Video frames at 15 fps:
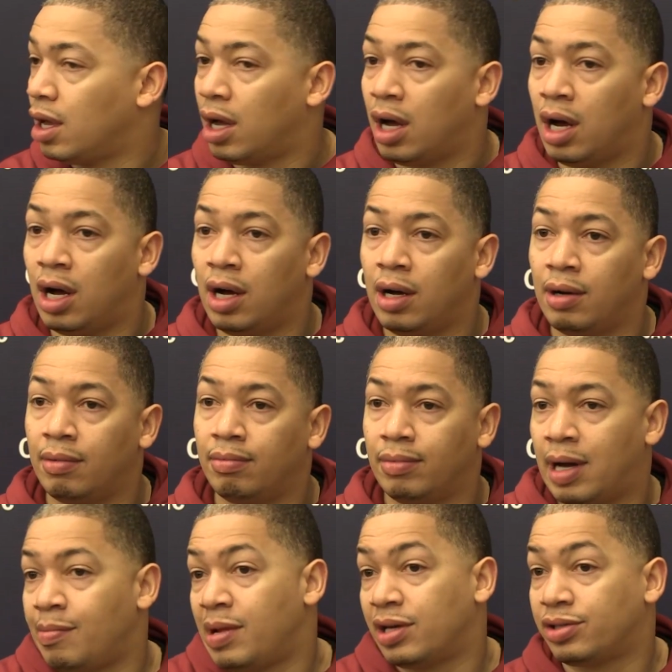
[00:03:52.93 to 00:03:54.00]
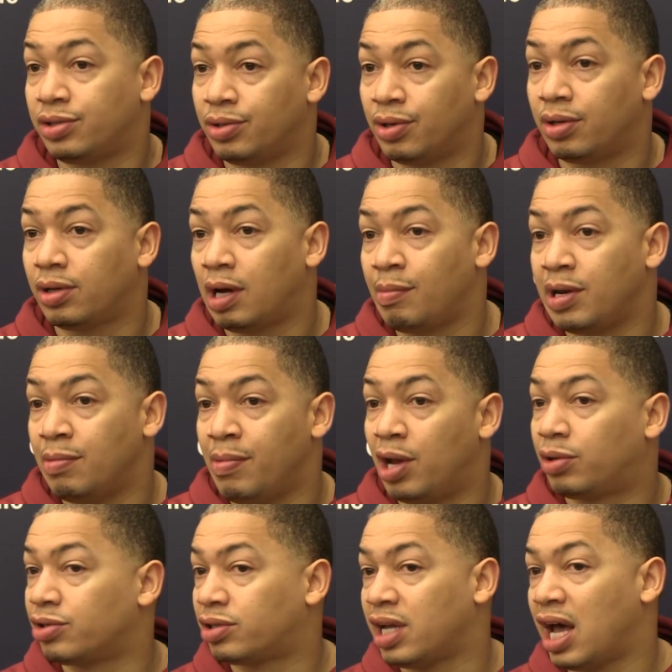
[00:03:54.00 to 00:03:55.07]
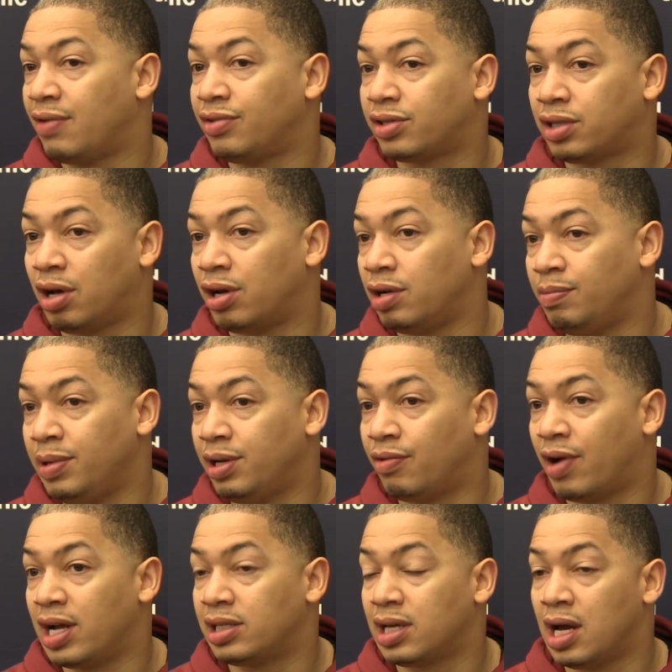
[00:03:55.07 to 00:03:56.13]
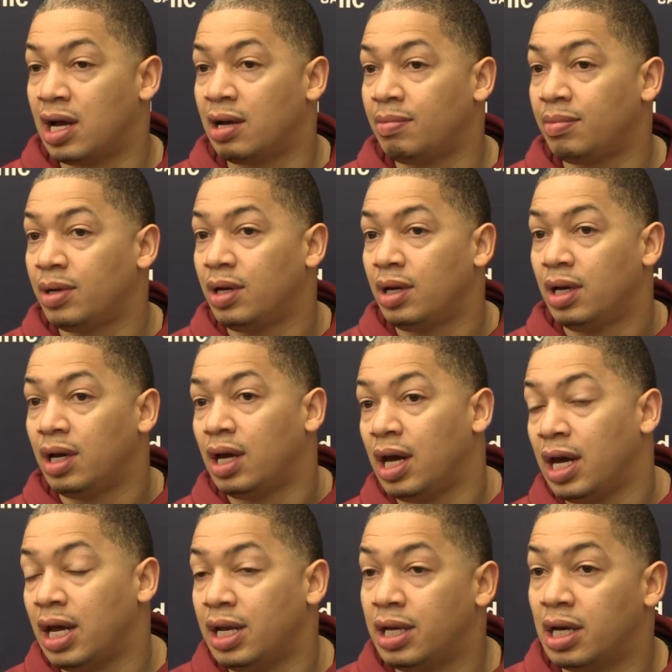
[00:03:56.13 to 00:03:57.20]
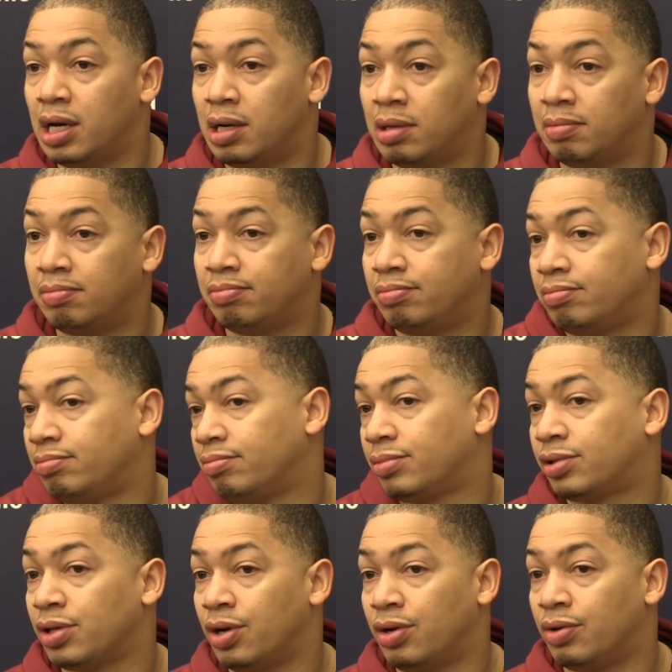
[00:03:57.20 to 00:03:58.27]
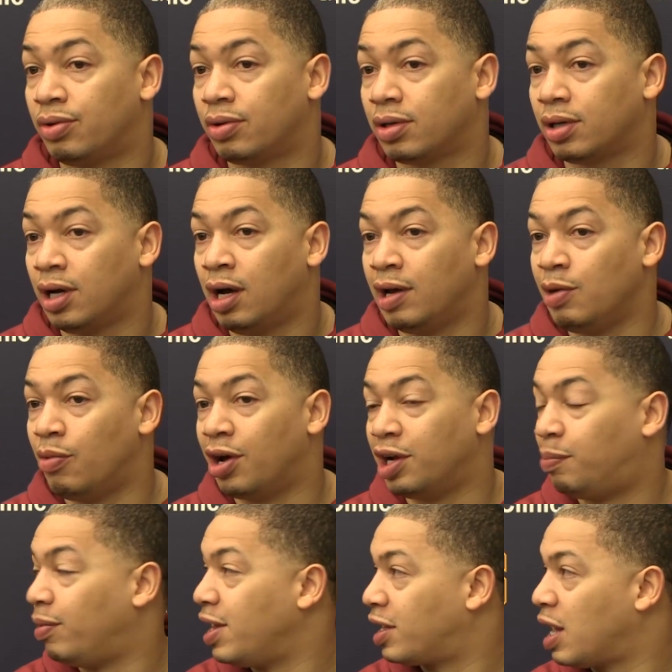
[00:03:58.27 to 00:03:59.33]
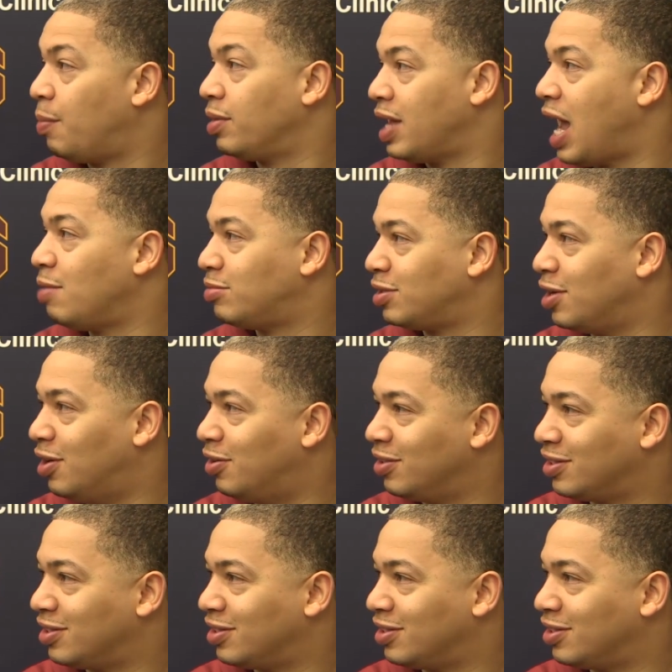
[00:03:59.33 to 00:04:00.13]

I'm not sure. I mean, the medical staff just thought it would be the right time. And he wanted to play a couple games ago,